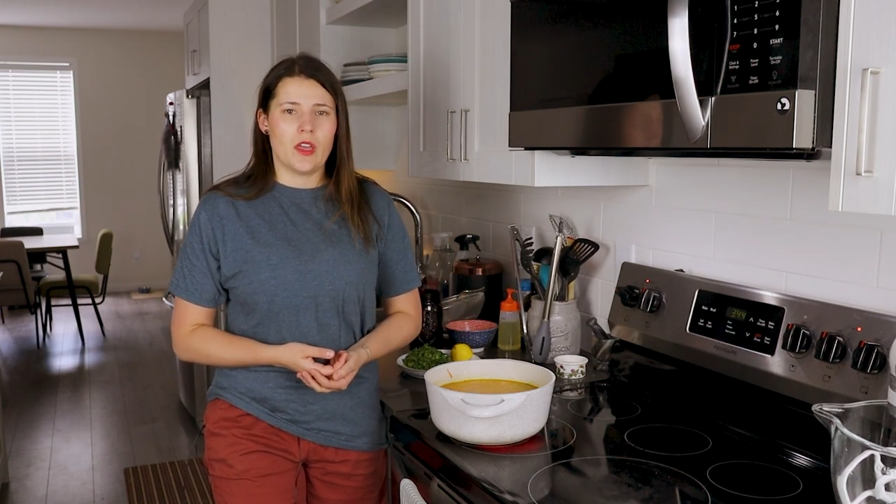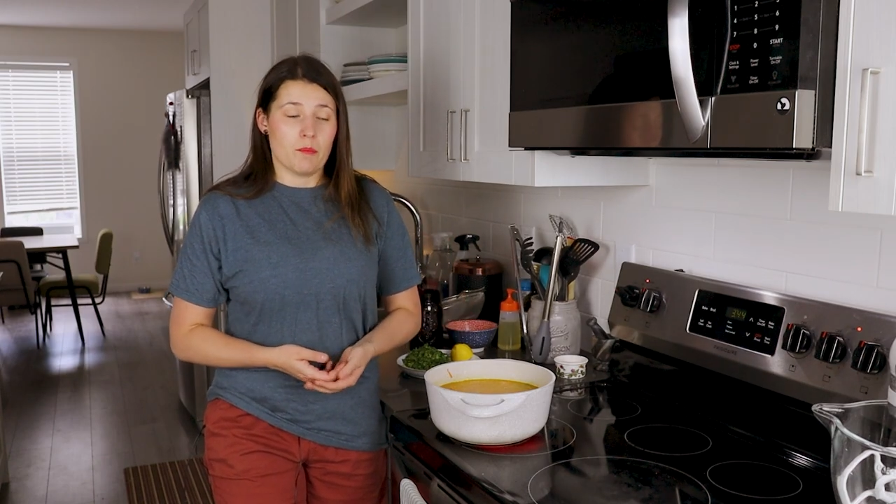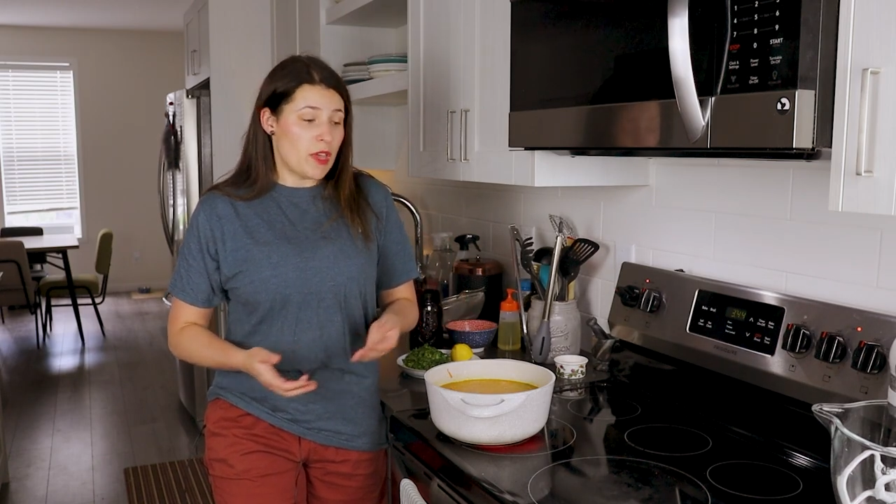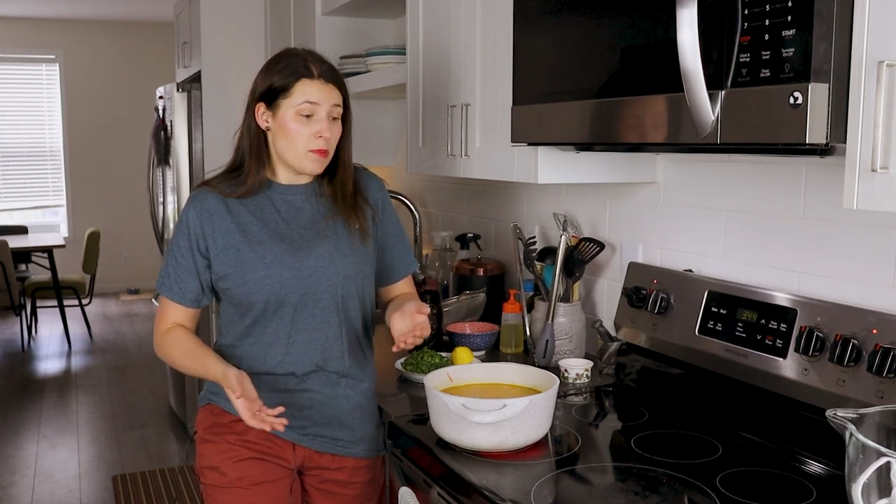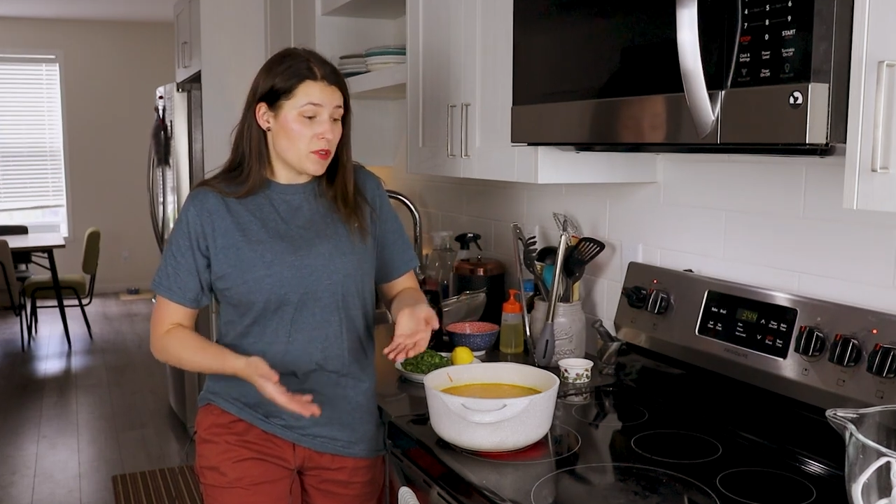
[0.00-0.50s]

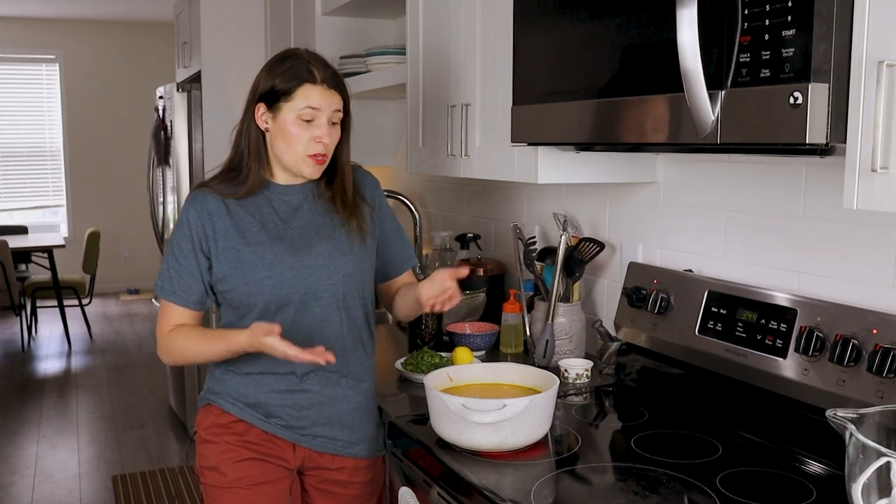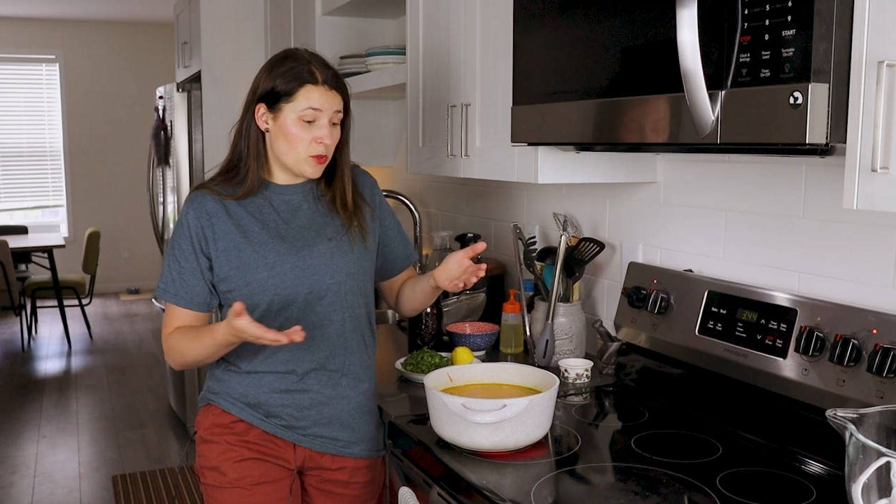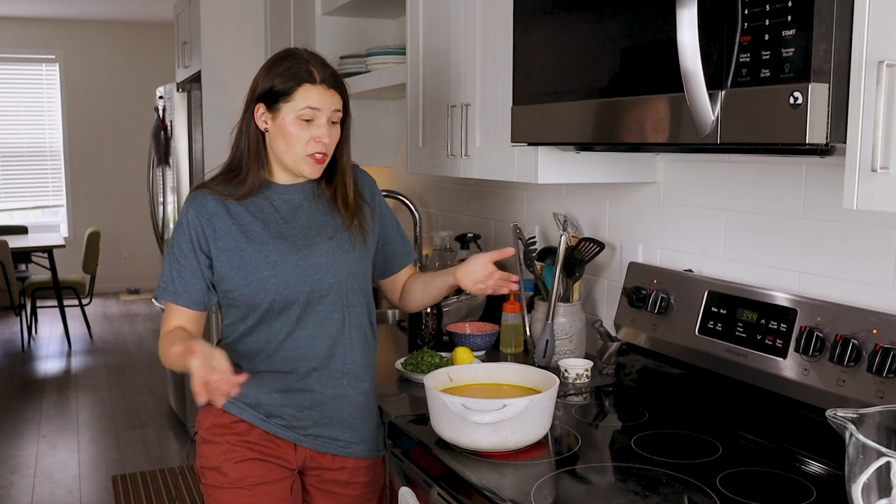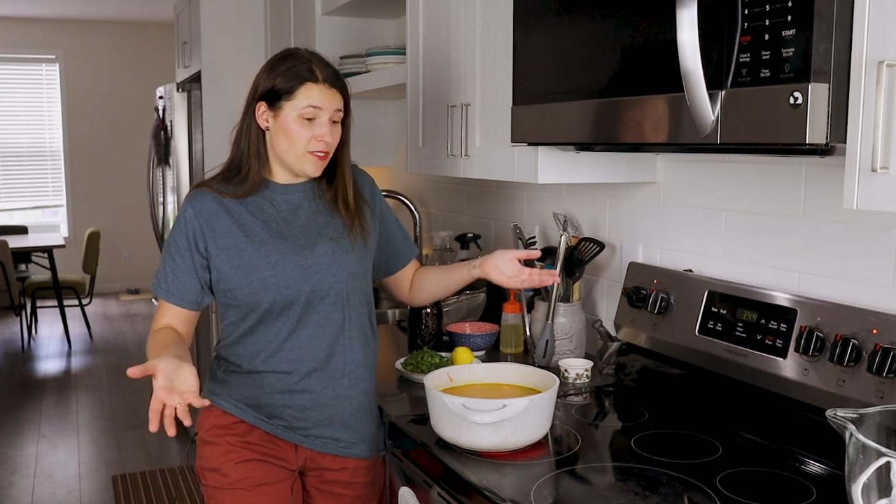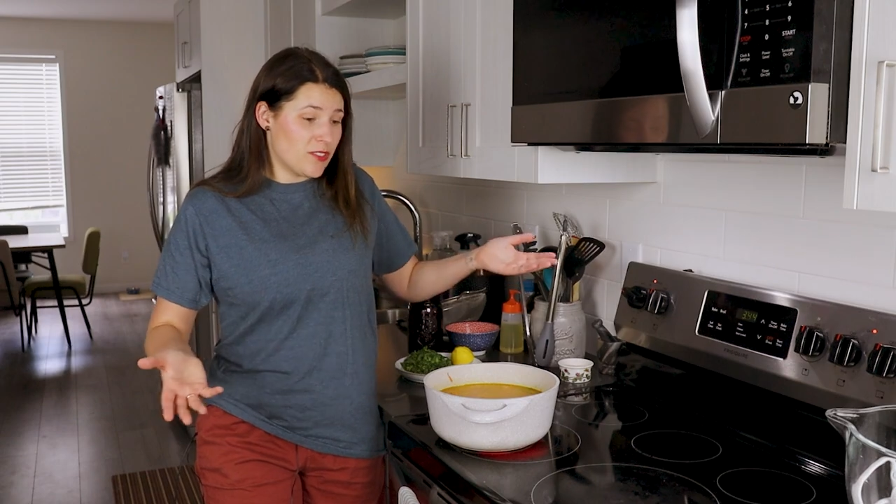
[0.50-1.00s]
Maybe they
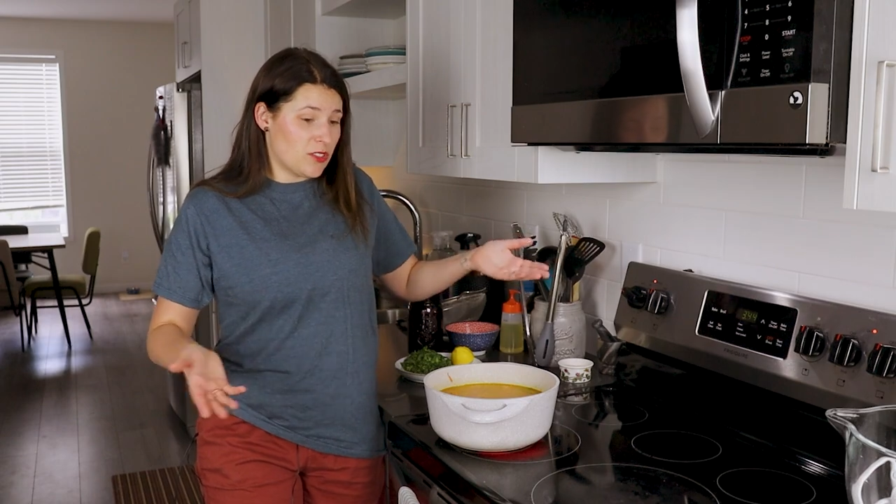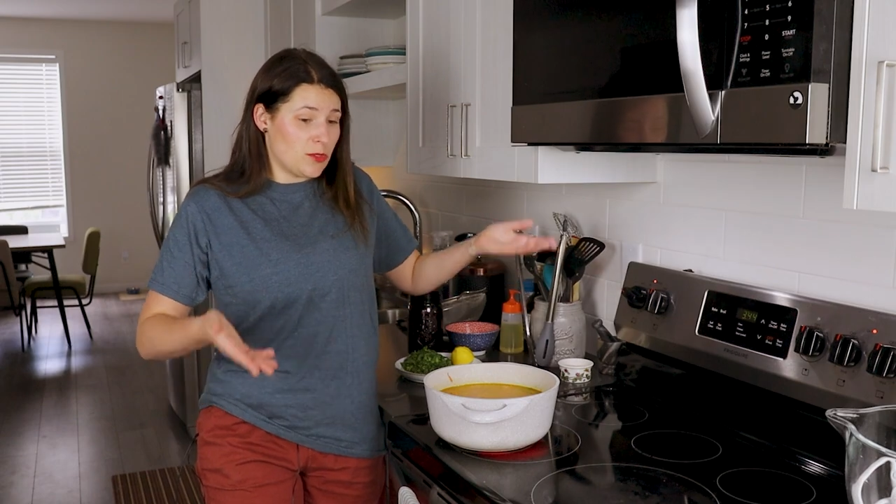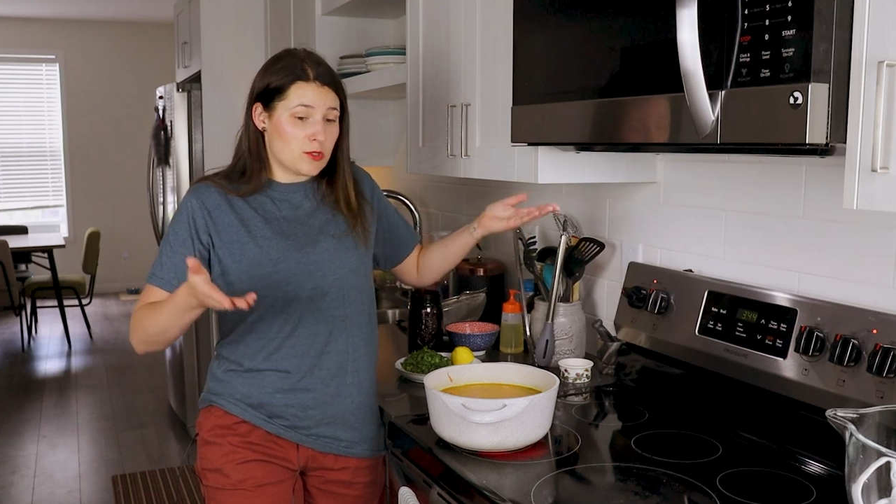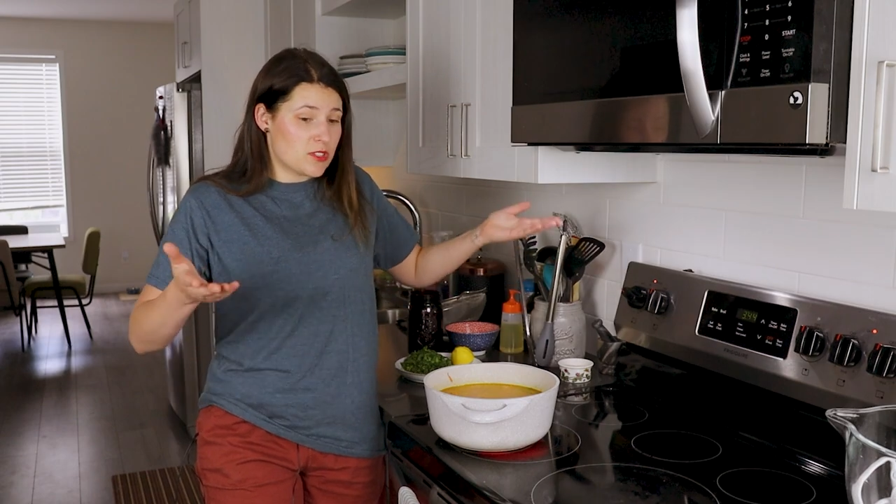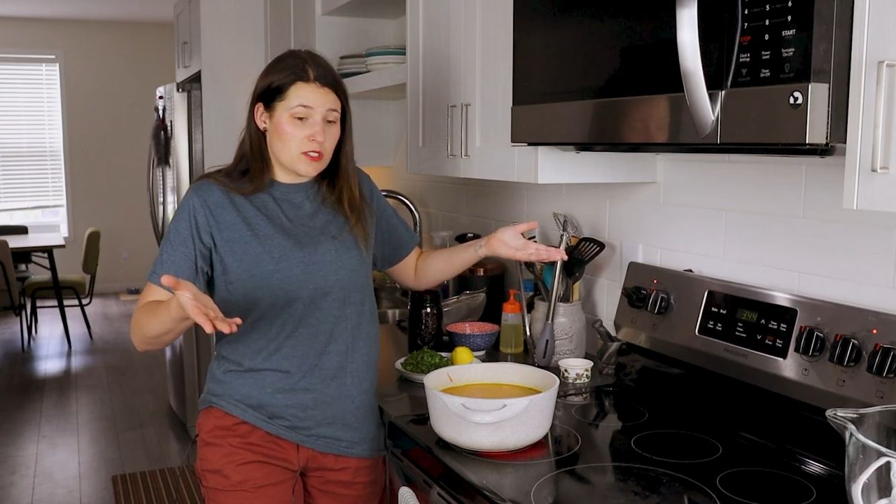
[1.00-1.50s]
will even
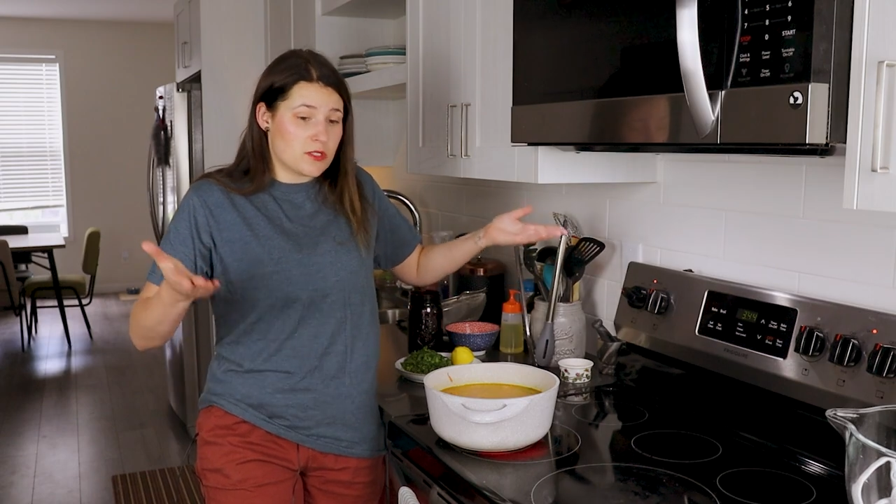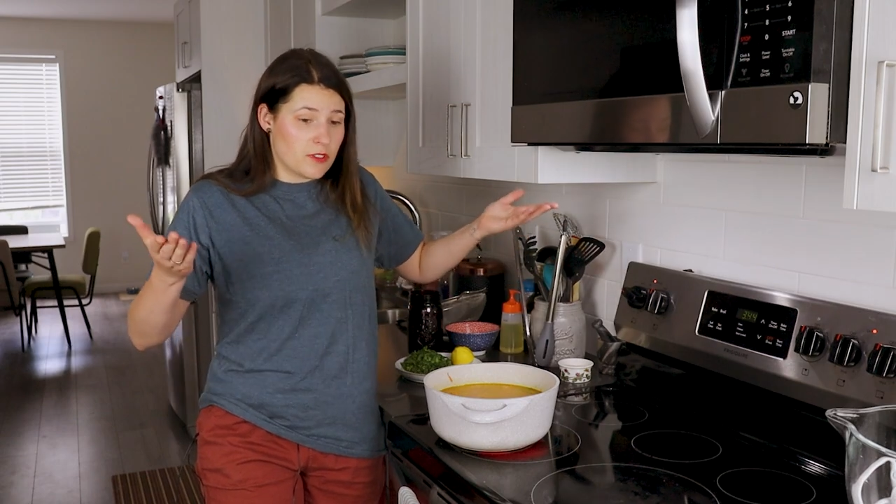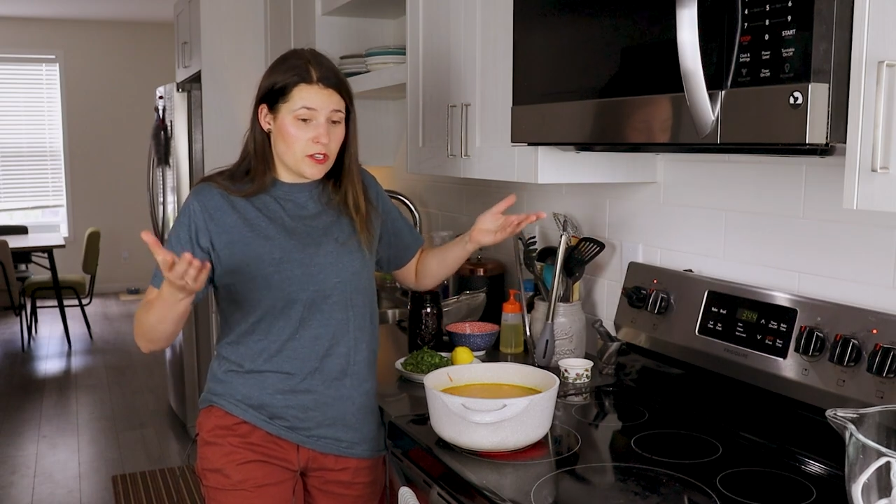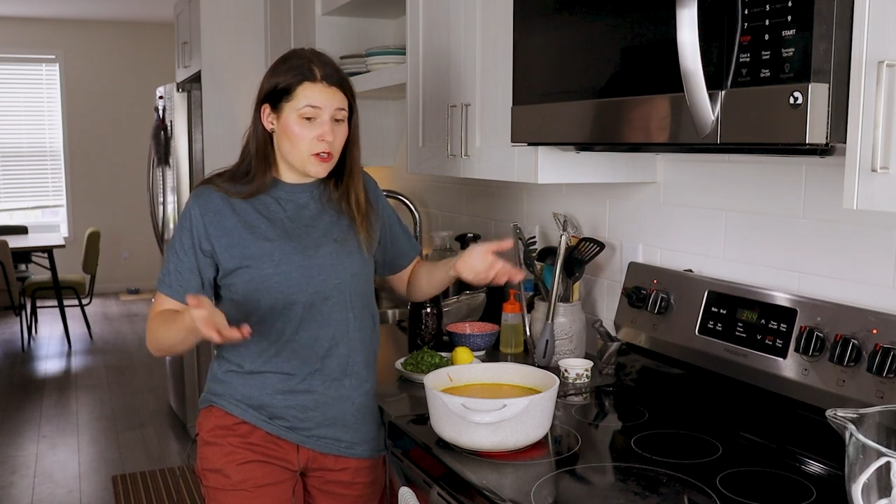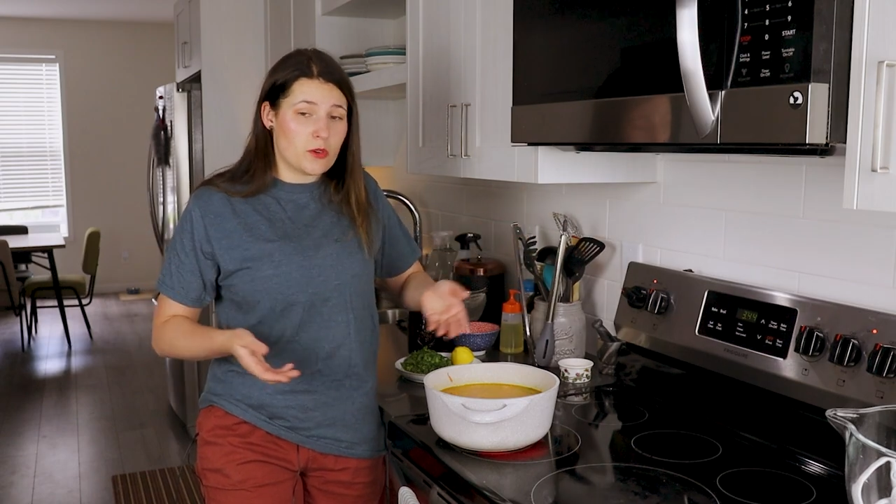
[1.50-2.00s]
use this
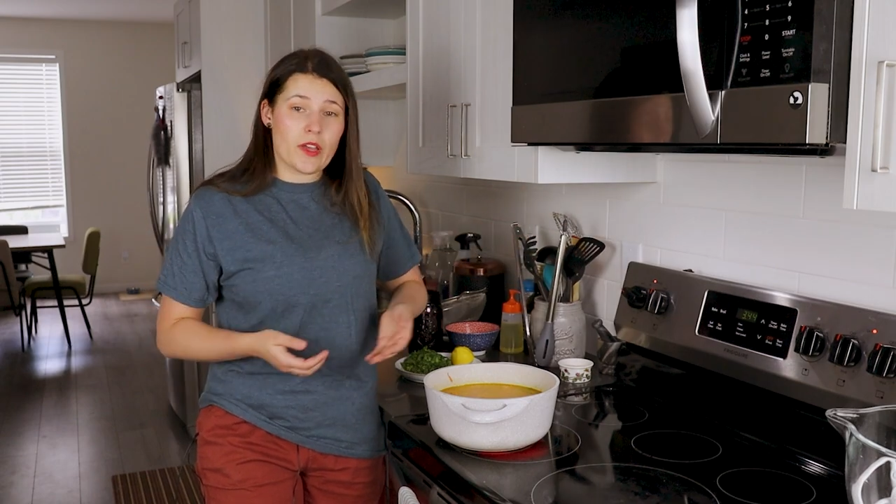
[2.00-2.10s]
video